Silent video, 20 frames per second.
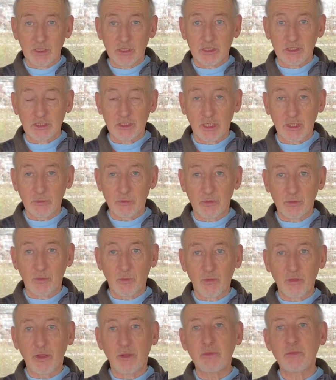So
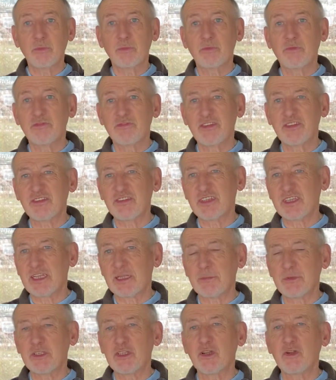although physically
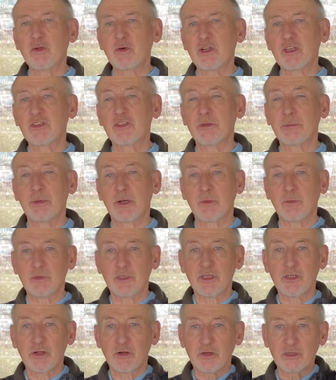when you look at a boat
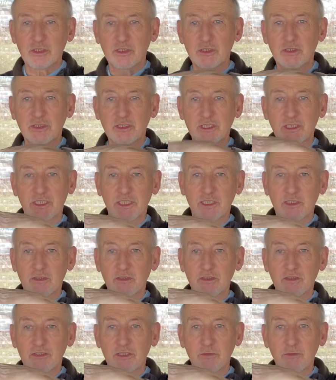you're not going to suddenly see it
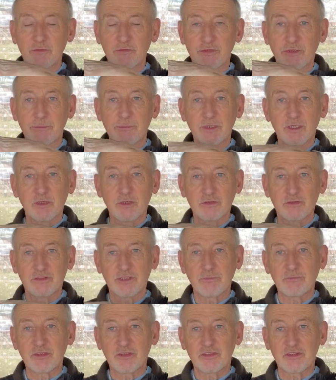tilting, because
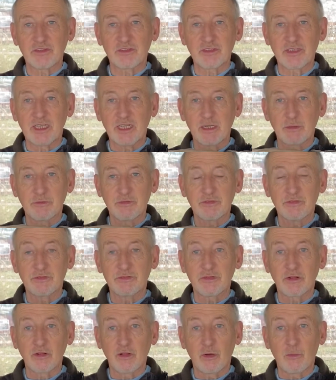76 kilos isn't
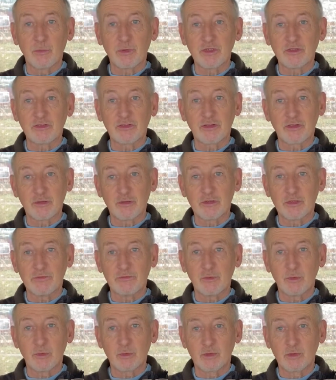a lot when it's a
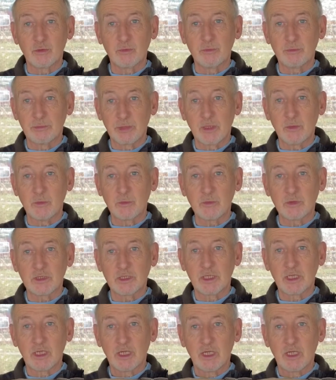34-ton boat,